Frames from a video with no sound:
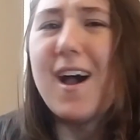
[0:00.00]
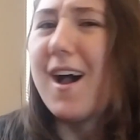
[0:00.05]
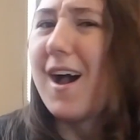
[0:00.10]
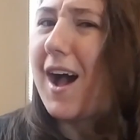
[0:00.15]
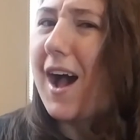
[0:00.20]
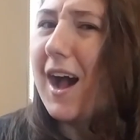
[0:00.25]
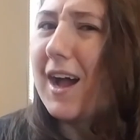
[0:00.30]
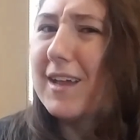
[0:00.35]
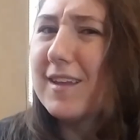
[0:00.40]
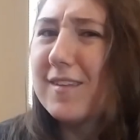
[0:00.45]

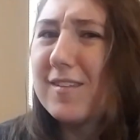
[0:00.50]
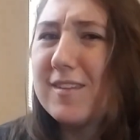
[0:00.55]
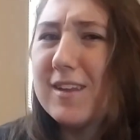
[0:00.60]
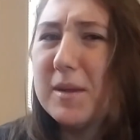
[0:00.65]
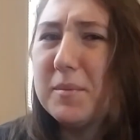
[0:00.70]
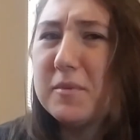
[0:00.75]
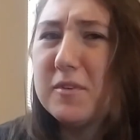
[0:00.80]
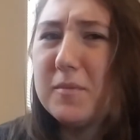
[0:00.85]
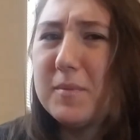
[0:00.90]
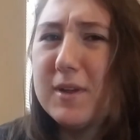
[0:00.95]
I seem
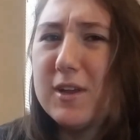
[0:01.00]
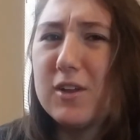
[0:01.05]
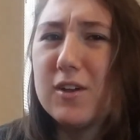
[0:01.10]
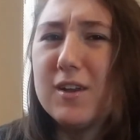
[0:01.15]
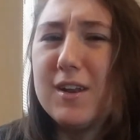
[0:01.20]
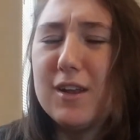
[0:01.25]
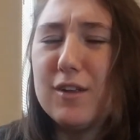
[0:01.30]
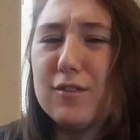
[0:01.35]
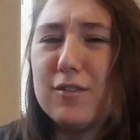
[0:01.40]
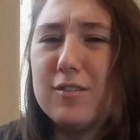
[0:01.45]
to be good
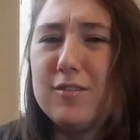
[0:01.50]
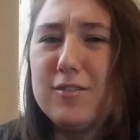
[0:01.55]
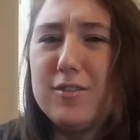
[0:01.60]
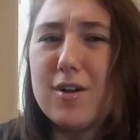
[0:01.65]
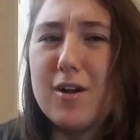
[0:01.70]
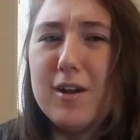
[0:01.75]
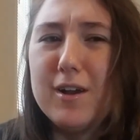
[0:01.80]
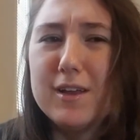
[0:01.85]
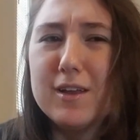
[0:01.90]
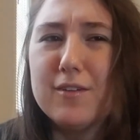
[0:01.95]
at
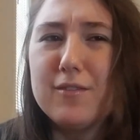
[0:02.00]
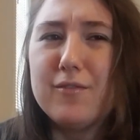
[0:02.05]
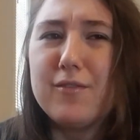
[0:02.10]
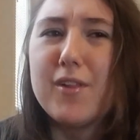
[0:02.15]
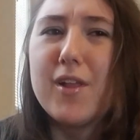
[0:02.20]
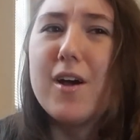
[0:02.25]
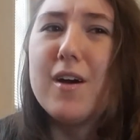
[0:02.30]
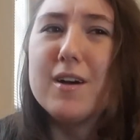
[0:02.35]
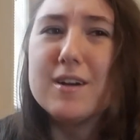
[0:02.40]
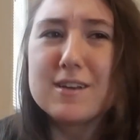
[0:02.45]
starting a
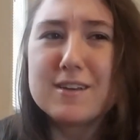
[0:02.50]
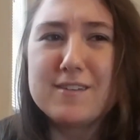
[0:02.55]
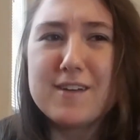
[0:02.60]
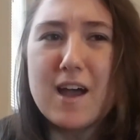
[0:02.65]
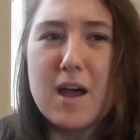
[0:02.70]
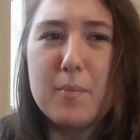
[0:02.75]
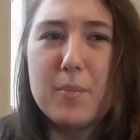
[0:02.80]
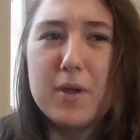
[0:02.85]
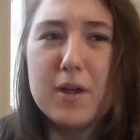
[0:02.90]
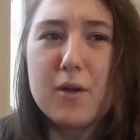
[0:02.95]
vlog
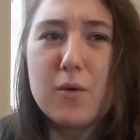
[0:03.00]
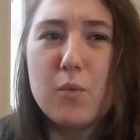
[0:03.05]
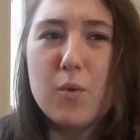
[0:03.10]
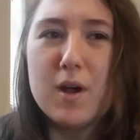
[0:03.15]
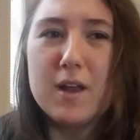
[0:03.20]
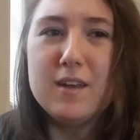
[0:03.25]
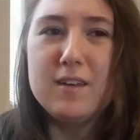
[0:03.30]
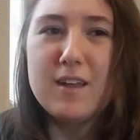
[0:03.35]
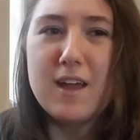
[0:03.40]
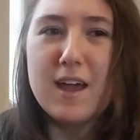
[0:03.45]
topic
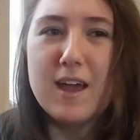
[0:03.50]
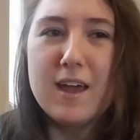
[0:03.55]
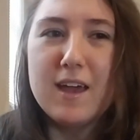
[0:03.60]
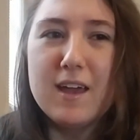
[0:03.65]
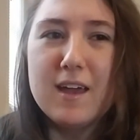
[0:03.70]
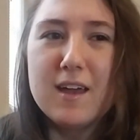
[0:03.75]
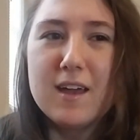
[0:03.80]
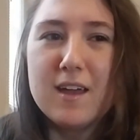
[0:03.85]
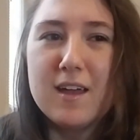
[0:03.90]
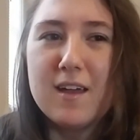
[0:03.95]
one day,
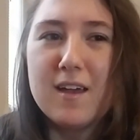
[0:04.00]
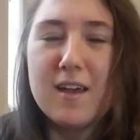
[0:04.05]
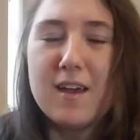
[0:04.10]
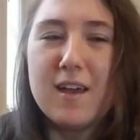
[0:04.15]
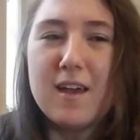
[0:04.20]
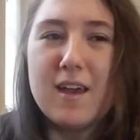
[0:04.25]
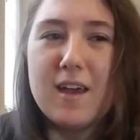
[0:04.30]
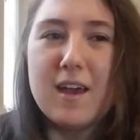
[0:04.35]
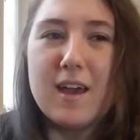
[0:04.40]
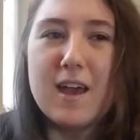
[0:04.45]

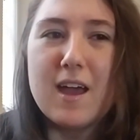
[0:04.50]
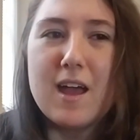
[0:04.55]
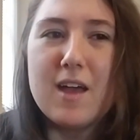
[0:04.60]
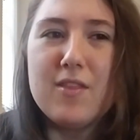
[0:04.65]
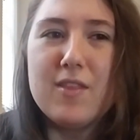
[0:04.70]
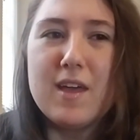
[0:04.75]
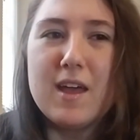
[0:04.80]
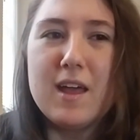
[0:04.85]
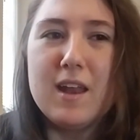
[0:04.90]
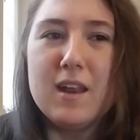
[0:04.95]
and
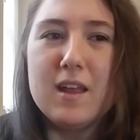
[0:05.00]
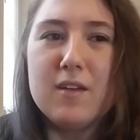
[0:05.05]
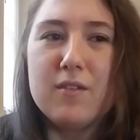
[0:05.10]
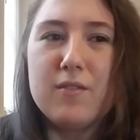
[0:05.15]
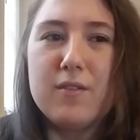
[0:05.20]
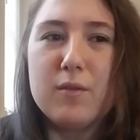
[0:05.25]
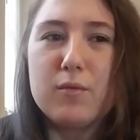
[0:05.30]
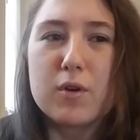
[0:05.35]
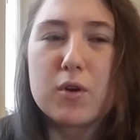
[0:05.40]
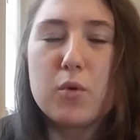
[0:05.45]
then if
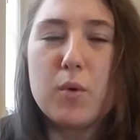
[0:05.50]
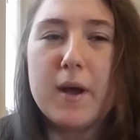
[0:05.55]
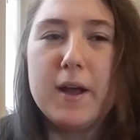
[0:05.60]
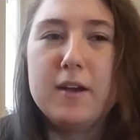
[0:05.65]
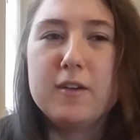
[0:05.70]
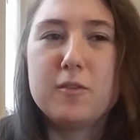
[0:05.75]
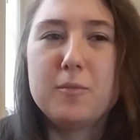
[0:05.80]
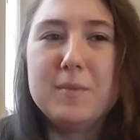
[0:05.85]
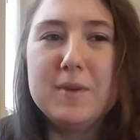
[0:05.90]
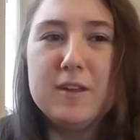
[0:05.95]
it
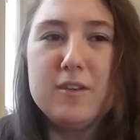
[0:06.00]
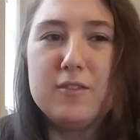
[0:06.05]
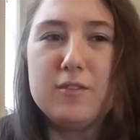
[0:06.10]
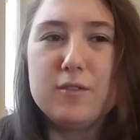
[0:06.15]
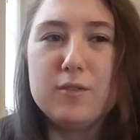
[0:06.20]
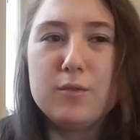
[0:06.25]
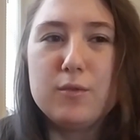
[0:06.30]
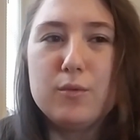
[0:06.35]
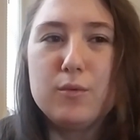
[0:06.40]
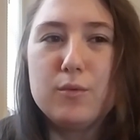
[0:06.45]
requires me
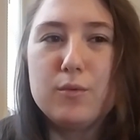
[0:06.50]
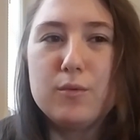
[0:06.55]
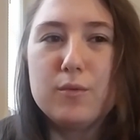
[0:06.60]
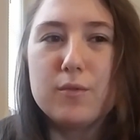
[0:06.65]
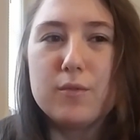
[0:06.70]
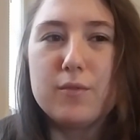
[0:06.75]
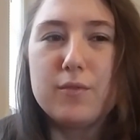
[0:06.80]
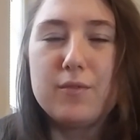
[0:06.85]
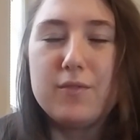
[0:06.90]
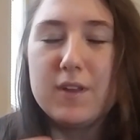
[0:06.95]
to
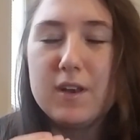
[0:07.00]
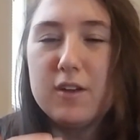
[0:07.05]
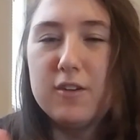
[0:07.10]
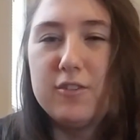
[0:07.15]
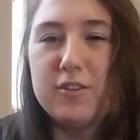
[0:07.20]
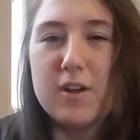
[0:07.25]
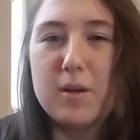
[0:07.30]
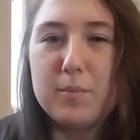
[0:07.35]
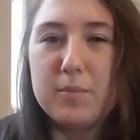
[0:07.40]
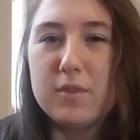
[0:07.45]
finish
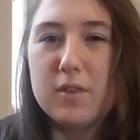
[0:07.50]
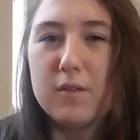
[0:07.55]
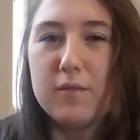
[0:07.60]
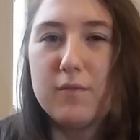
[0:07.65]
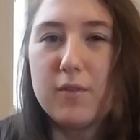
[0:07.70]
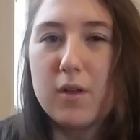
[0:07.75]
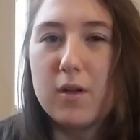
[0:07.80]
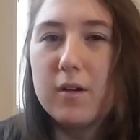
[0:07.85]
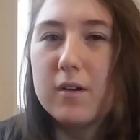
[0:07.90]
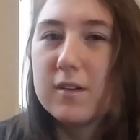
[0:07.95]
up the
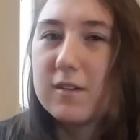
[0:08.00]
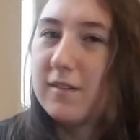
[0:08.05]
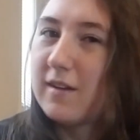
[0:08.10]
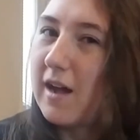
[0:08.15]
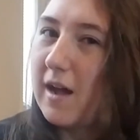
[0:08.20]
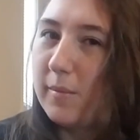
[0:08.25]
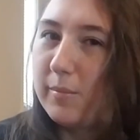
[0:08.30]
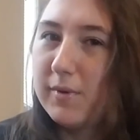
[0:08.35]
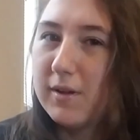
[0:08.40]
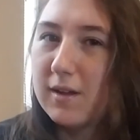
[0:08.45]
vlog
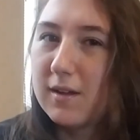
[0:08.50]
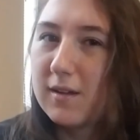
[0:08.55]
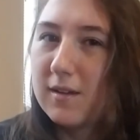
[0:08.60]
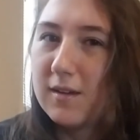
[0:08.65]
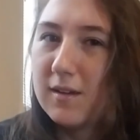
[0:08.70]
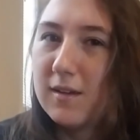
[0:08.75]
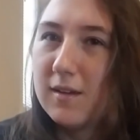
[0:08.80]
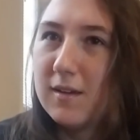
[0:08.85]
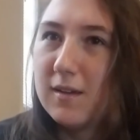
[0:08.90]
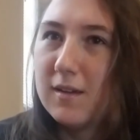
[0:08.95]
topic
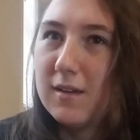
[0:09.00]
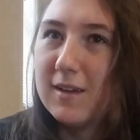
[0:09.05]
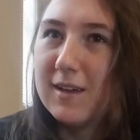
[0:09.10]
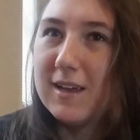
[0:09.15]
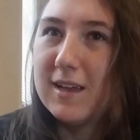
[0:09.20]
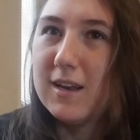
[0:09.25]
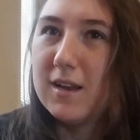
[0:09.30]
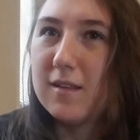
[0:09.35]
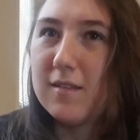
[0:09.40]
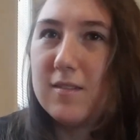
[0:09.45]

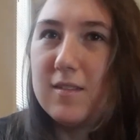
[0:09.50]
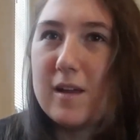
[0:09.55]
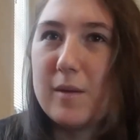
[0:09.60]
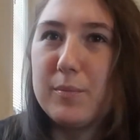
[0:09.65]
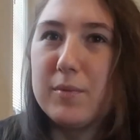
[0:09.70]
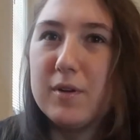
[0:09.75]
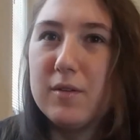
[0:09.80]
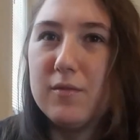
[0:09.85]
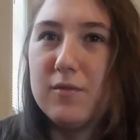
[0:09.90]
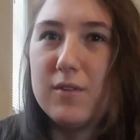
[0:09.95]
in a
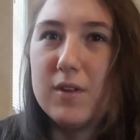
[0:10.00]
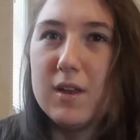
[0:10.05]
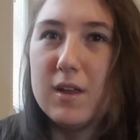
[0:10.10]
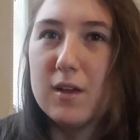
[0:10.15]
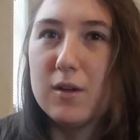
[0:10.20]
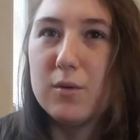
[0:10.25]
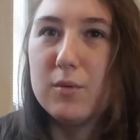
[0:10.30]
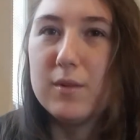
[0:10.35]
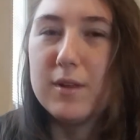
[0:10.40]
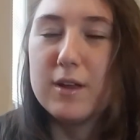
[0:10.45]
separate
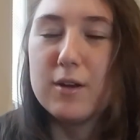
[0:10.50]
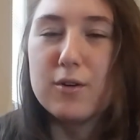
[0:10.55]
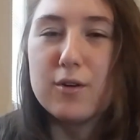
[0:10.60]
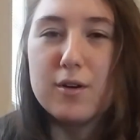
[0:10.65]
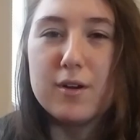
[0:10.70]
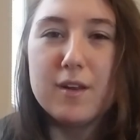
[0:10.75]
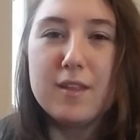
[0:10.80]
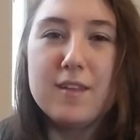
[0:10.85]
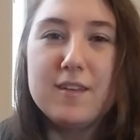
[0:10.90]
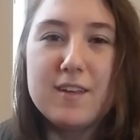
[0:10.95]
video later
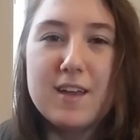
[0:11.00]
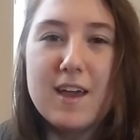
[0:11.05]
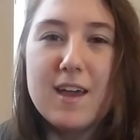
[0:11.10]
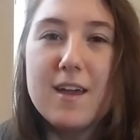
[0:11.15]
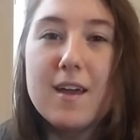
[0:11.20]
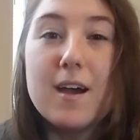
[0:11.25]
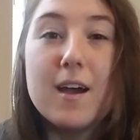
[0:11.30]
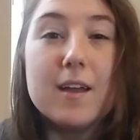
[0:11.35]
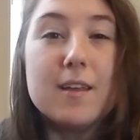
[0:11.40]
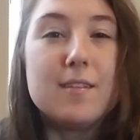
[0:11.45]
on in the
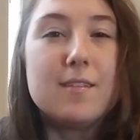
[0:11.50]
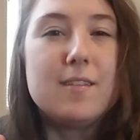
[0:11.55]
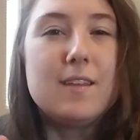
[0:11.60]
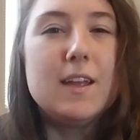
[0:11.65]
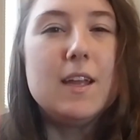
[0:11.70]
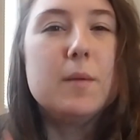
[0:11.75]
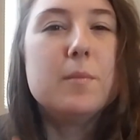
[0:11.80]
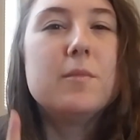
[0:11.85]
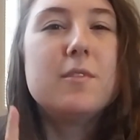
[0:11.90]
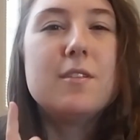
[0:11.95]
day, I
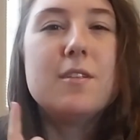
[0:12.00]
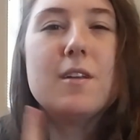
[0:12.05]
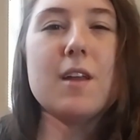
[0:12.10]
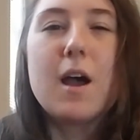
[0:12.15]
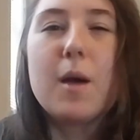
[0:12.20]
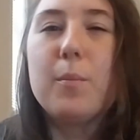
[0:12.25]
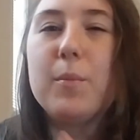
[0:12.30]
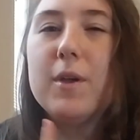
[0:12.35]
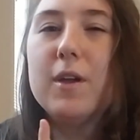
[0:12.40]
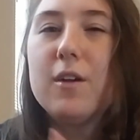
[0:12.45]
seem to
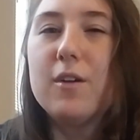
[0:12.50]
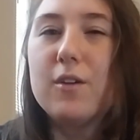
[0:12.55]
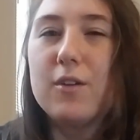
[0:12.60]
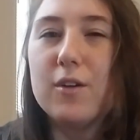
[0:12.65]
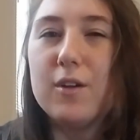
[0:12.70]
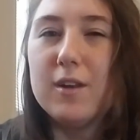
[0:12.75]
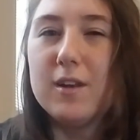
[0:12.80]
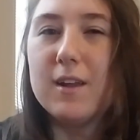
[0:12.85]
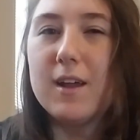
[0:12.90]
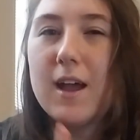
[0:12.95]
not be
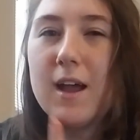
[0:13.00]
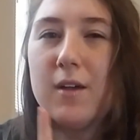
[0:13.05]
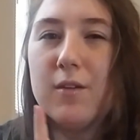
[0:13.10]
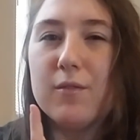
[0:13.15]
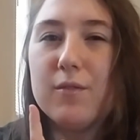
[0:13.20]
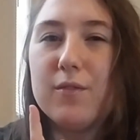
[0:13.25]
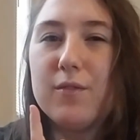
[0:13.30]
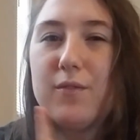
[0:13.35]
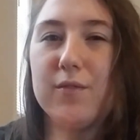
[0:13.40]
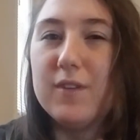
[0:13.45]
good at
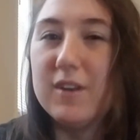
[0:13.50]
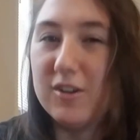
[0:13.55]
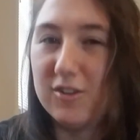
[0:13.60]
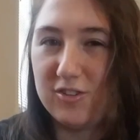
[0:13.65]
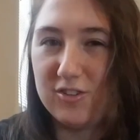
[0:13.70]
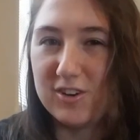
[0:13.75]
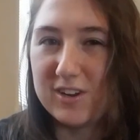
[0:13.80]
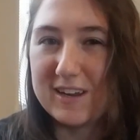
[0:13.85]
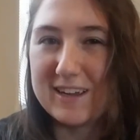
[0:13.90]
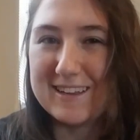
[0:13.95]

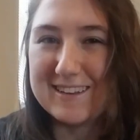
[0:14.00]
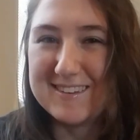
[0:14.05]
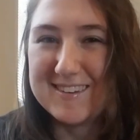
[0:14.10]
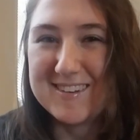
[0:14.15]
finishing it.